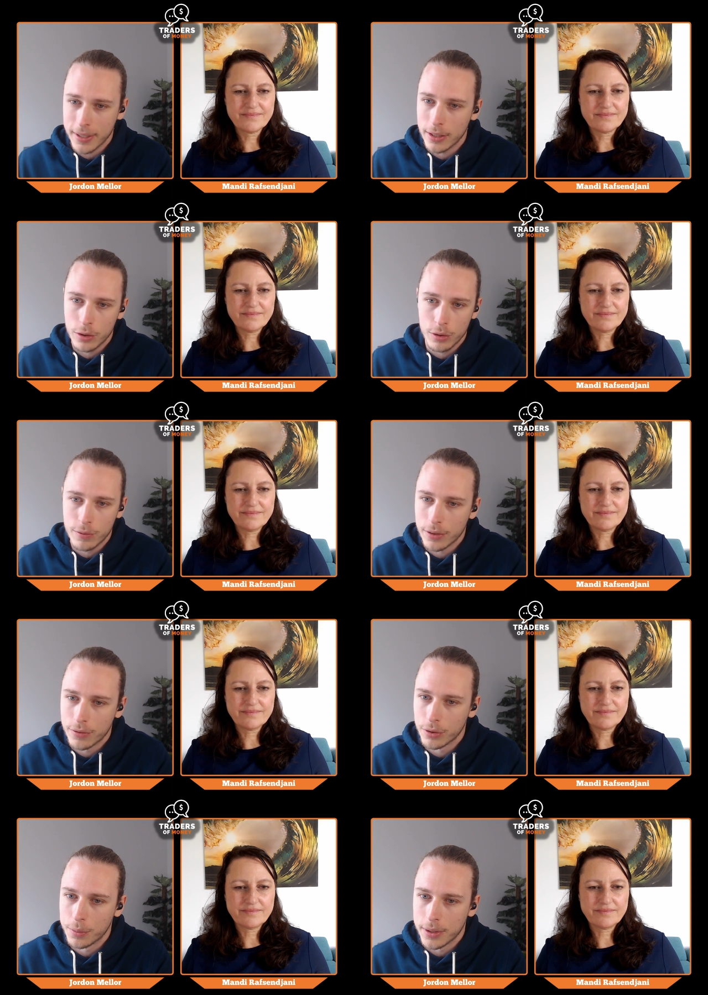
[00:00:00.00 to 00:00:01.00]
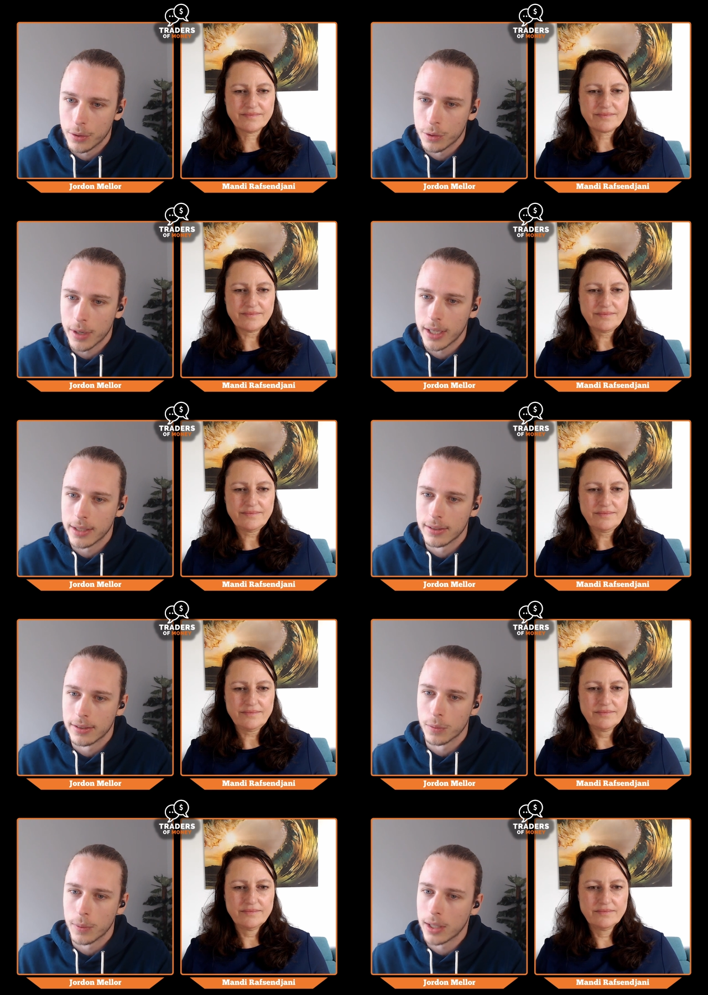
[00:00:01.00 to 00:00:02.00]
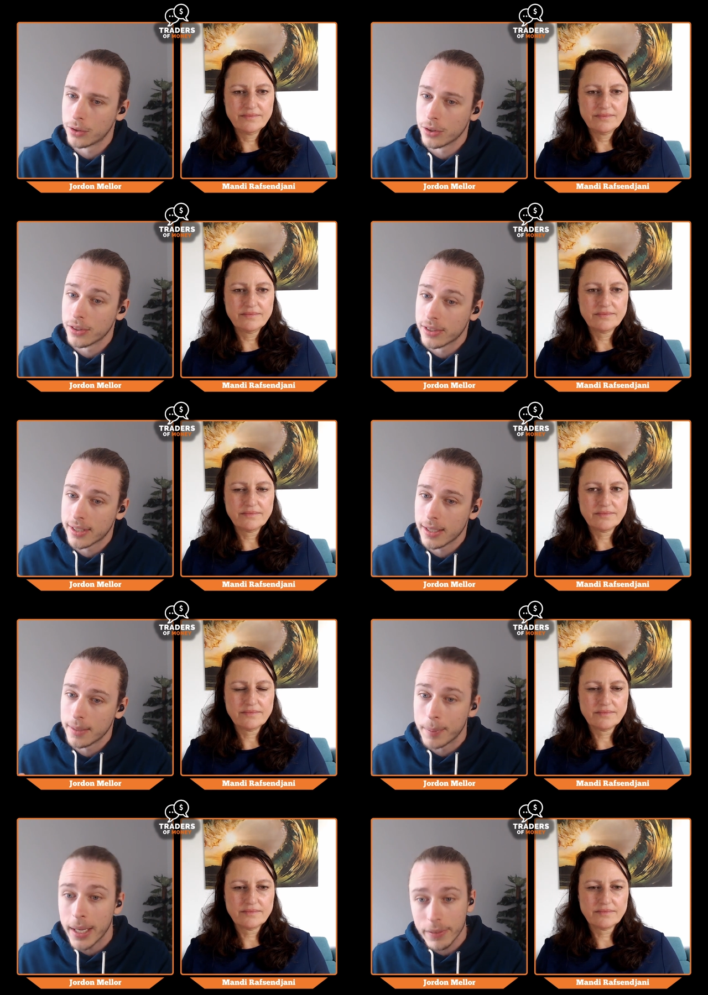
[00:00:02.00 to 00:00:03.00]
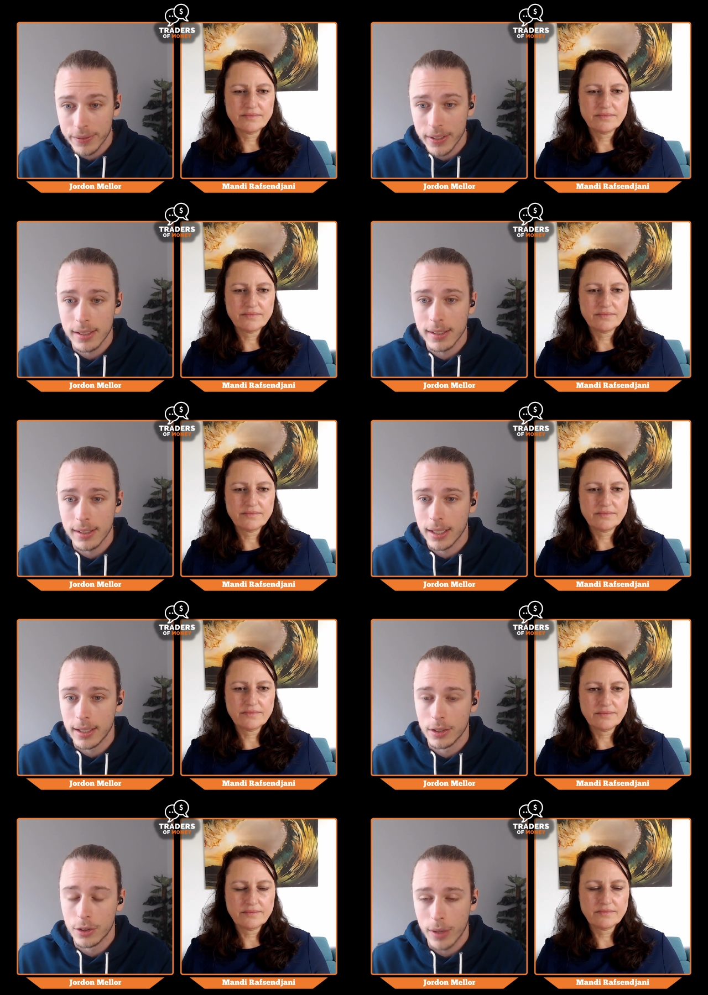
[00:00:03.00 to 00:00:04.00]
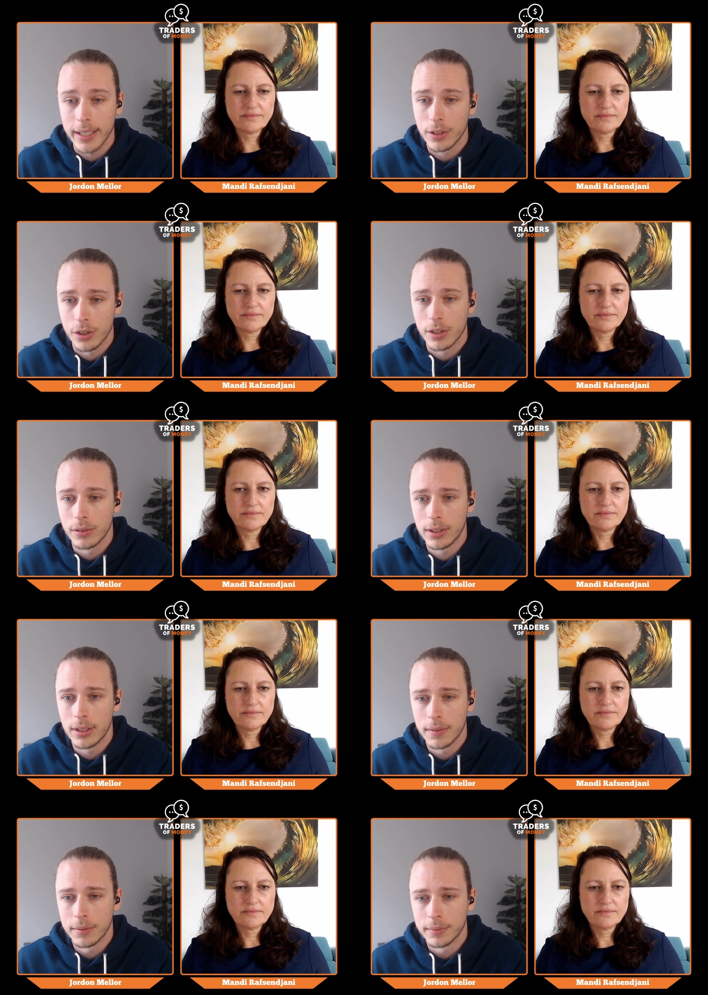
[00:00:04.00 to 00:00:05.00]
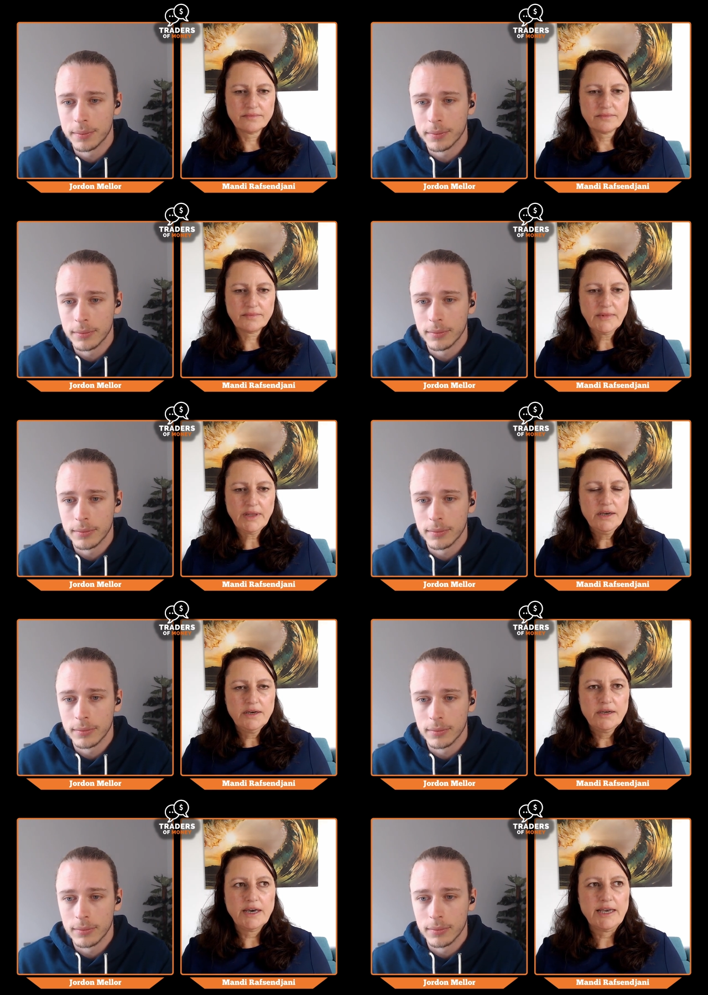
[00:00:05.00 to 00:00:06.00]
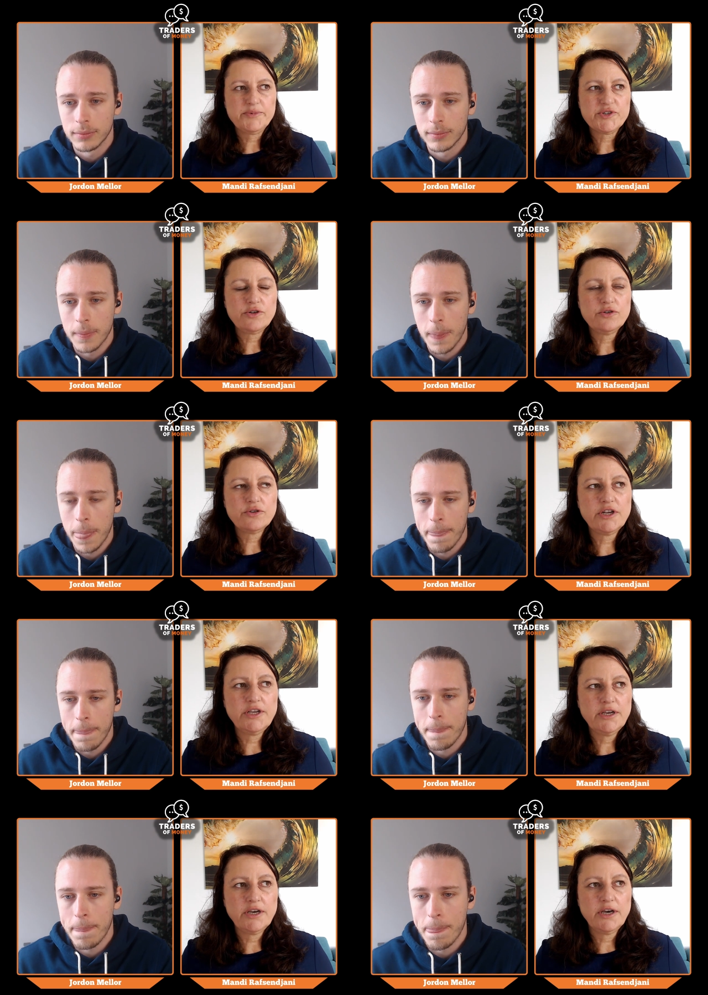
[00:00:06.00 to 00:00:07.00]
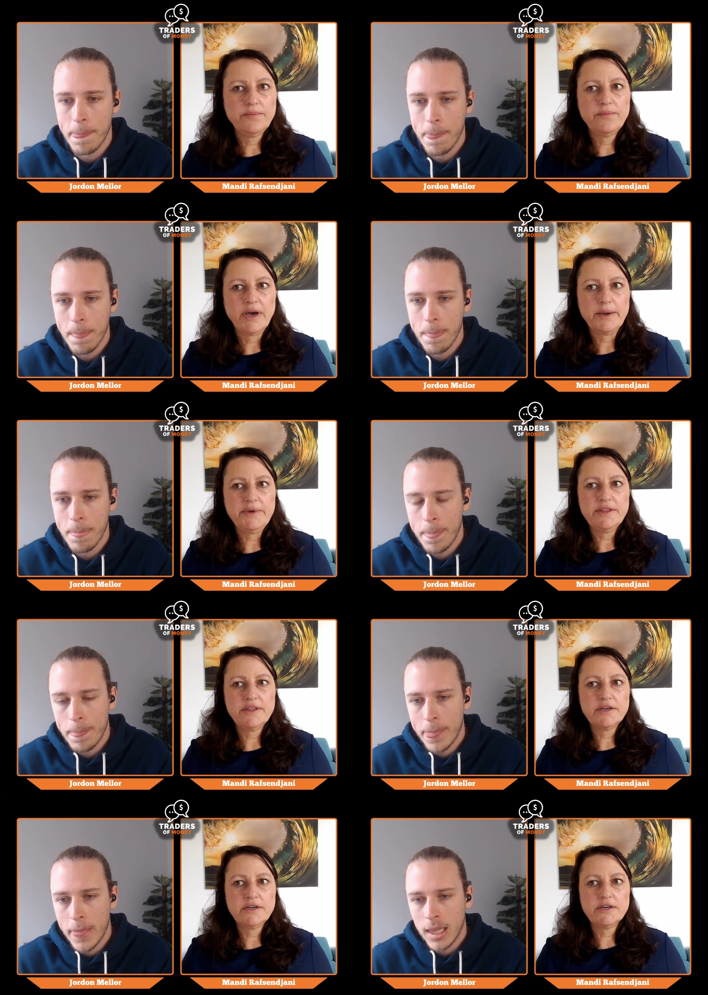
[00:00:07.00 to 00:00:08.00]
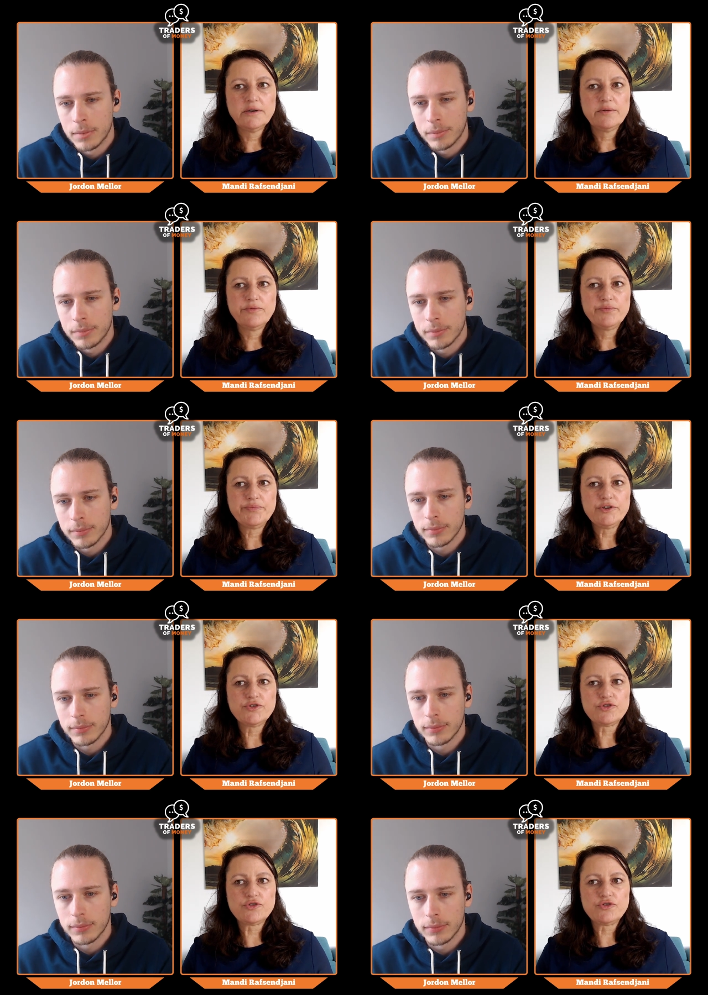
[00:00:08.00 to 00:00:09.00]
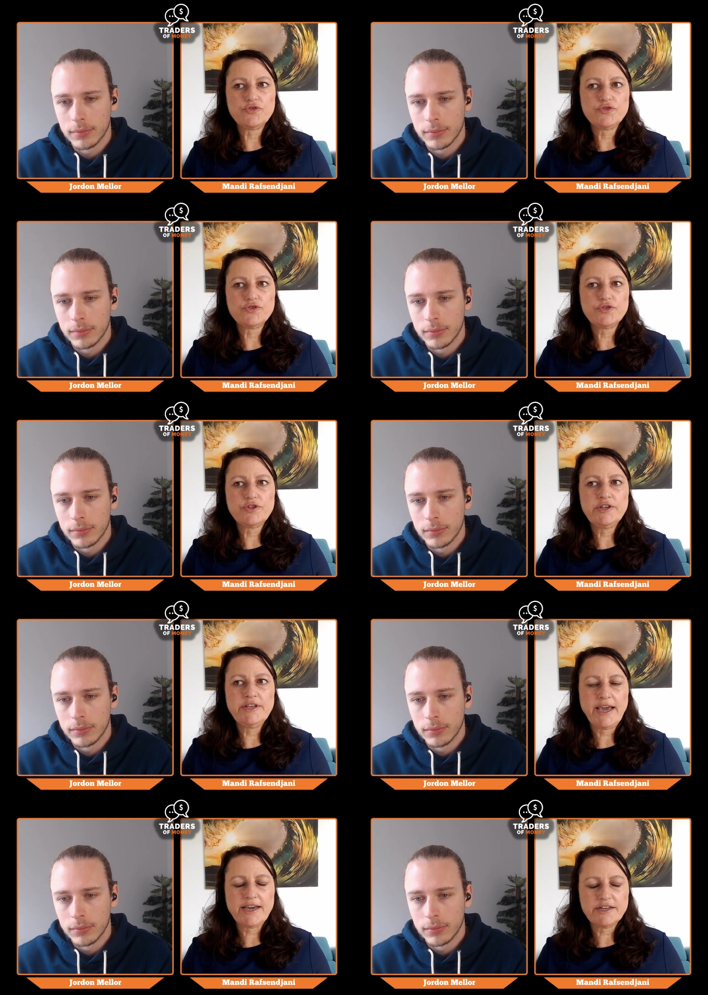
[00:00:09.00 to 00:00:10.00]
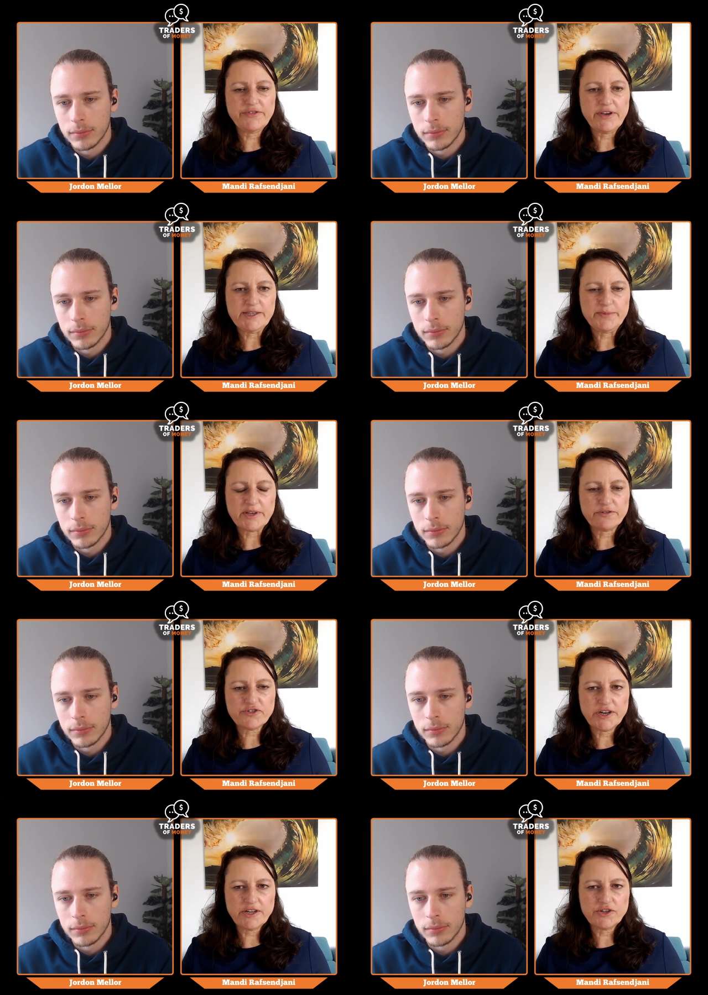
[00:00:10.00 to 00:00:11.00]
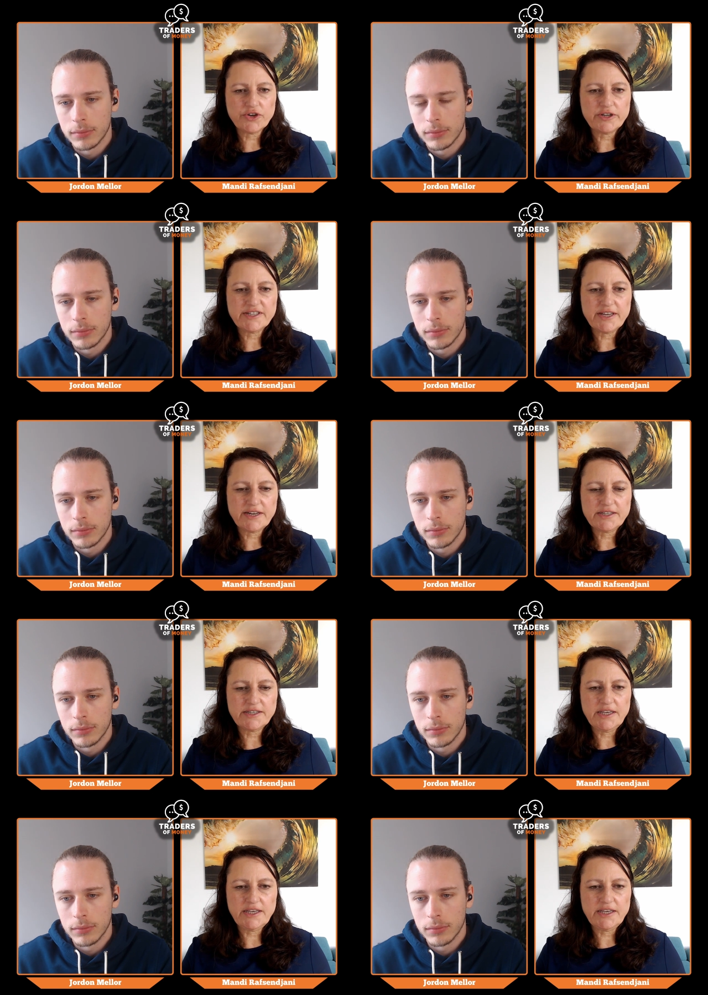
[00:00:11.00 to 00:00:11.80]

Speaker 1: something you run through with your traders as well? Do you see benefits in trading journals?
Speaker 2: Yeah, absolutely. Um, I mean the the the negative aspect of trading journals that I